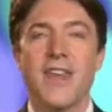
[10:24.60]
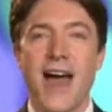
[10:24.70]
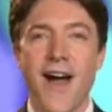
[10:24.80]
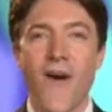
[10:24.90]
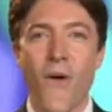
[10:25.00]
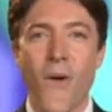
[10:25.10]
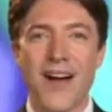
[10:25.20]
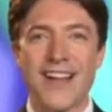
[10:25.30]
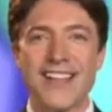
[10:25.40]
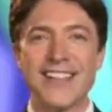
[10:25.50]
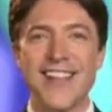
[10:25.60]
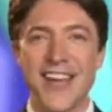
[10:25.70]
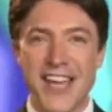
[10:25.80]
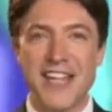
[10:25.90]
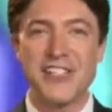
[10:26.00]
Now,
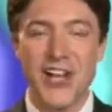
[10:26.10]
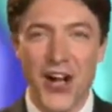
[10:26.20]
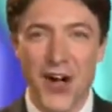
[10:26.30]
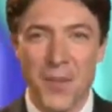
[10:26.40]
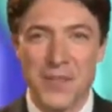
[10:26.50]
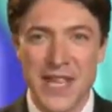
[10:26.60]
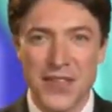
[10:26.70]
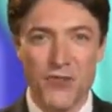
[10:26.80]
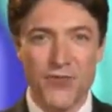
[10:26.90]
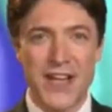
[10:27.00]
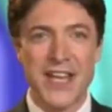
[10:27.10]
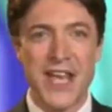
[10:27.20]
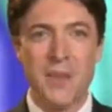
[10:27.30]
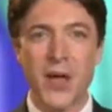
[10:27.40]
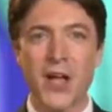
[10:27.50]
lucky charms at the
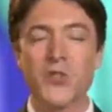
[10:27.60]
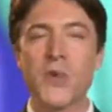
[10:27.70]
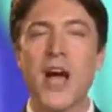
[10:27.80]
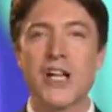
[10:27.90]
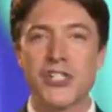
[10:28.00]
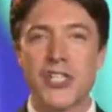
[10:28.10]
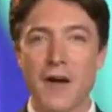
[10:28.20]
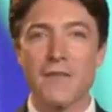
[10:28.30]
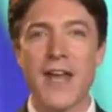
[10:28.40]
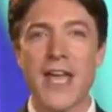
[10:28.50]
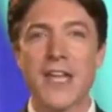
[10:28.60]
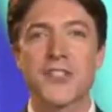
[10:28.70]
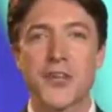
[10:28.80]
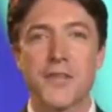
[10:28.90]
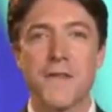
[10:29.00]
ready because we are shuffling
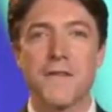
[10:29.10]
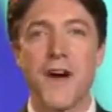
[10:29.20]
into the